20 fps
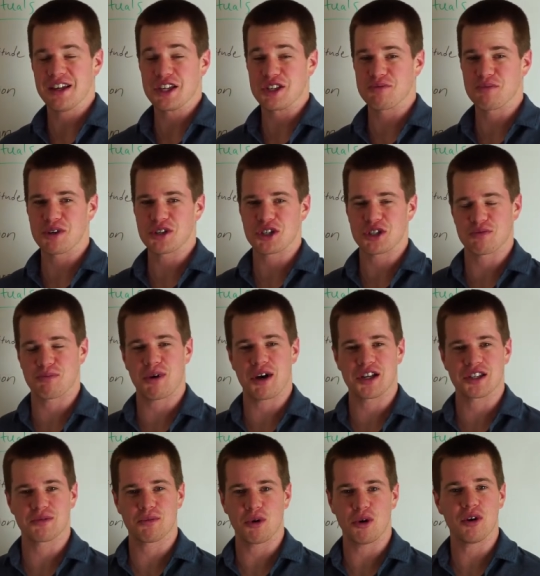as much as
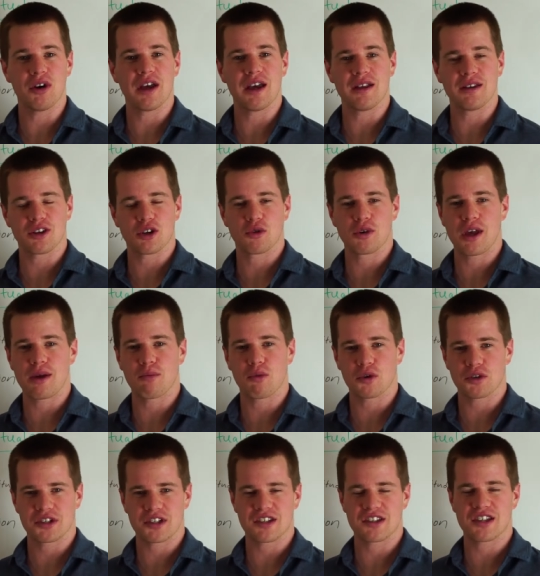possible and create
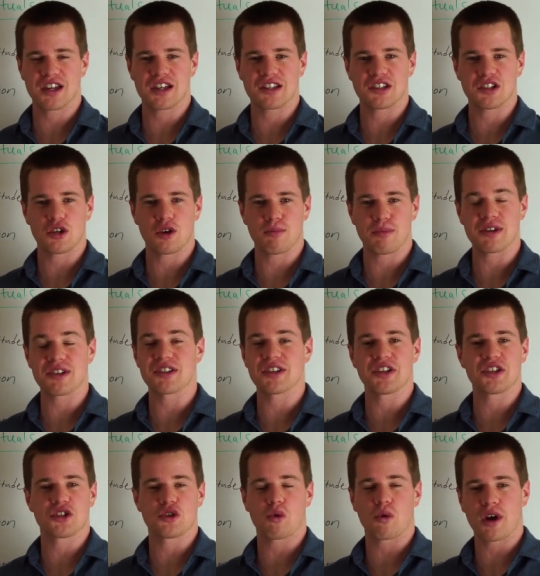more success in your
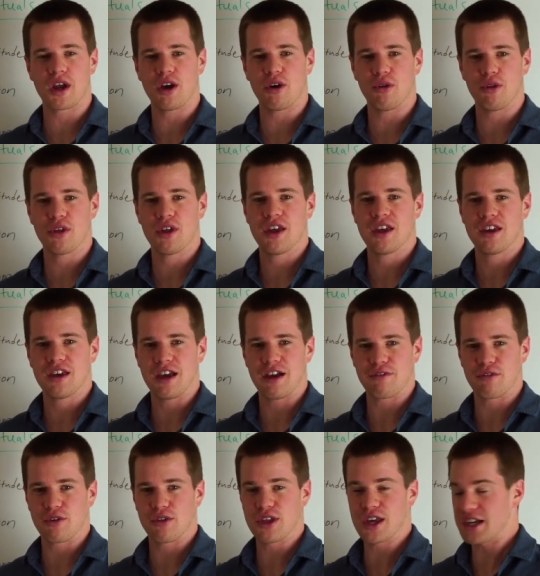business, your health,
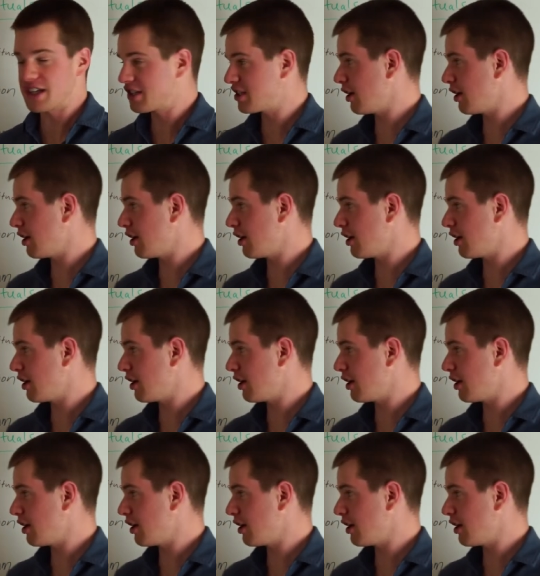everything.